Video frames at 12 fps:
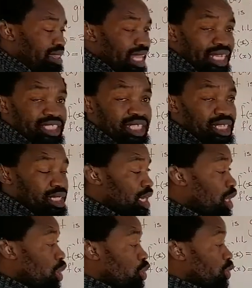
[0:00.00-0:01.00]
That's
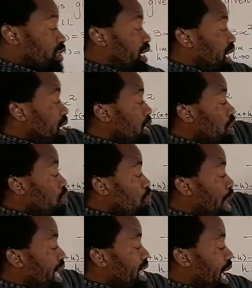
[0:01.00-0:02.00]
it. You see
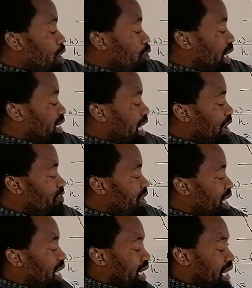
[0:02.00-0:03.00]
why I was
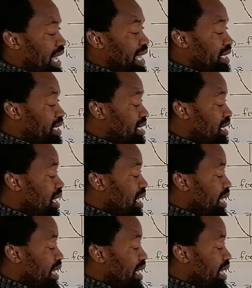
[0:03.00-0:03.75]
having red?